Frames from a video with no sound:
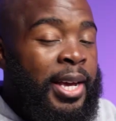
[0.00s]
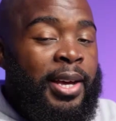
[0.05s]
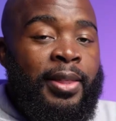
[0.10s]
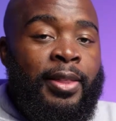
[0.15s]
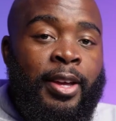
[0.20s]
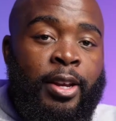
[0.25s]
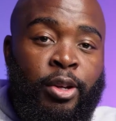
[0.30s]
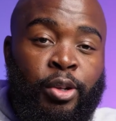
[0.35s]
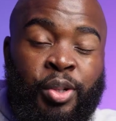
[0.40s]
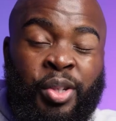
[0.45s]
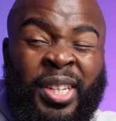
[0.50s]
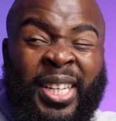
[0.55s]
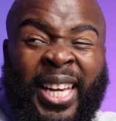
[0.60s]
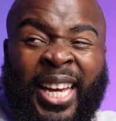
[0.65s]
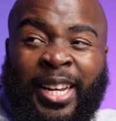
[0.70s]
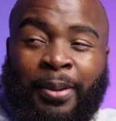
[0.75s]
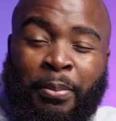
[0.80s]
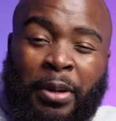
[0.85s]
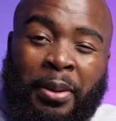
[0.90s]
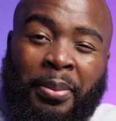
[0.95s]
then you should
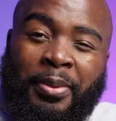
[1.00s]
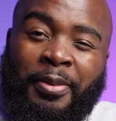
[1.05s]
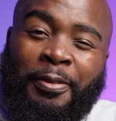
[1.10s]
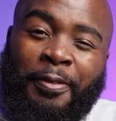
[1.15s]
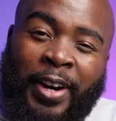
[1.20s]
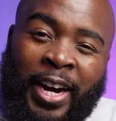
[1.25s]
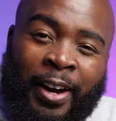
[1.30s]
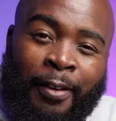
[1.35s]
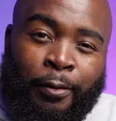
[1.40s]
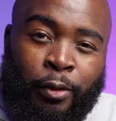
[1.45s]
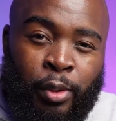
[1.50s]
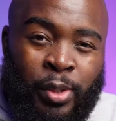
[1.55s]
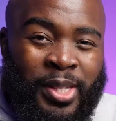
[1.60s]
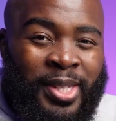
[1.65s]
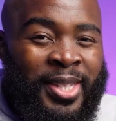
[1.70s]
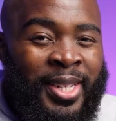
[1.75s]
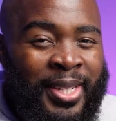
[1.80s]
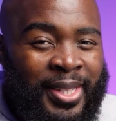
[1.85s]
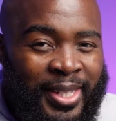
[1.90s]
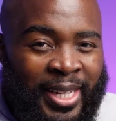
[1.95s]
get maybe 5 or
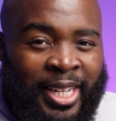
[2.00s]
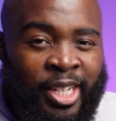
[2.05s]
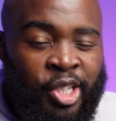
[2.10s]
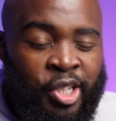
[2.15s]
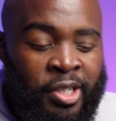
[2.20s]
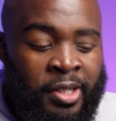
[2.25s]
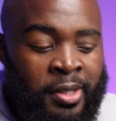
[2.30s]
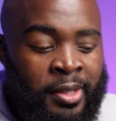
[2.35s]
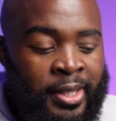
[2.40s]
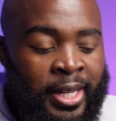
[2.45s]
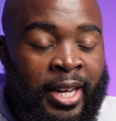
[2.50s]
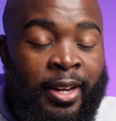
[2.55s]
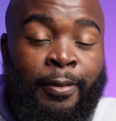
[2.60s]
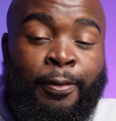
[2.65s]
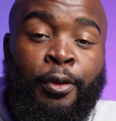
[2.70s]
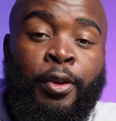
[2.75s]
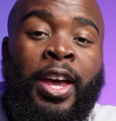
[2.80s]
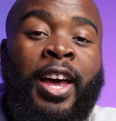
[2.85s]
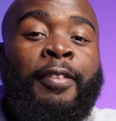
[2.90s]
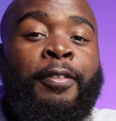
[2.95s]
6 inches, and
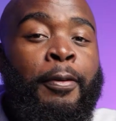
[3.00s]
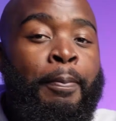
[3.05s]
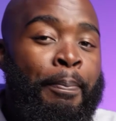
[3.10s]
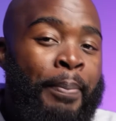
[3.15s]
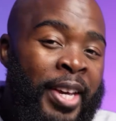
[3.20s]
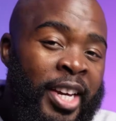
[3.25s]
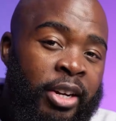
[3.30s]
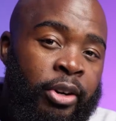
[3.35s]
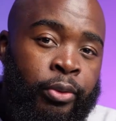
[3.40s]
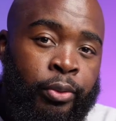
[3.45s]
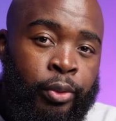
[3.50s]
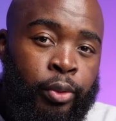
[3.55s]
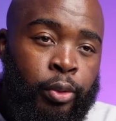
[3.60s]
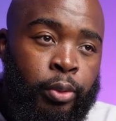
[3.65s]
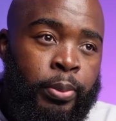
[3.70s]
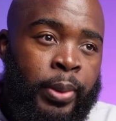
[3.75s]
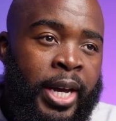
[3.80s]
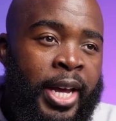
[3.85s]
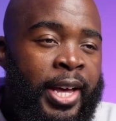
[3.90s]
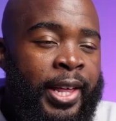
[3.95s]
if you have a bigger
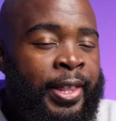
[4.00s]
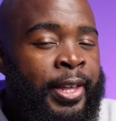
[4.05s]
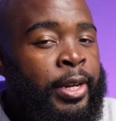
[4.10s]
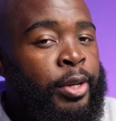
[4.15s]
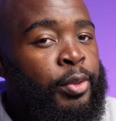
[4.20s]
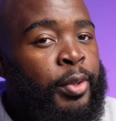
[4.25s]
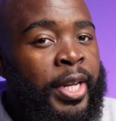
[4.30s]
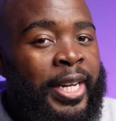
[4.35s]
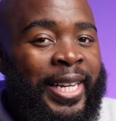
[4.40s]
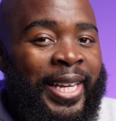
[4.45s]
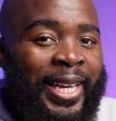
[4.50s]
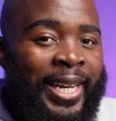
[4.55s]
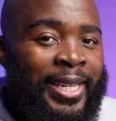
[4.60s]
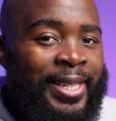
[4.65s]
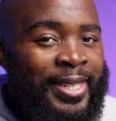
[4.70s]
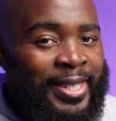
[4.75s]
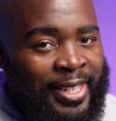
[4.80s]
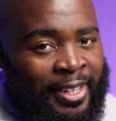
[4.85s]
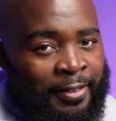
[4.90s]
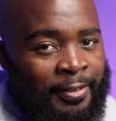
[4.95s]
room, then you can get
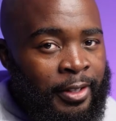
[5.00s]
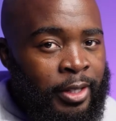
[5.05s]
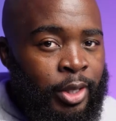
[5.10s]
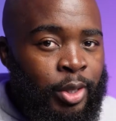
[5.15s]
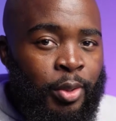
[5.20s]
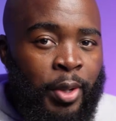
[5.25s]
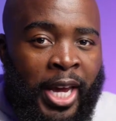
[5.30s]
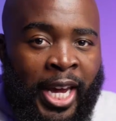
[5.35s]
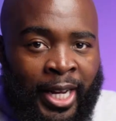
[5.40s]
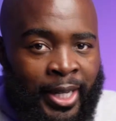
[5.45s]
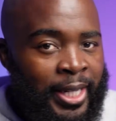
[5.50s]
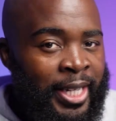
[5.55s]
7 to 8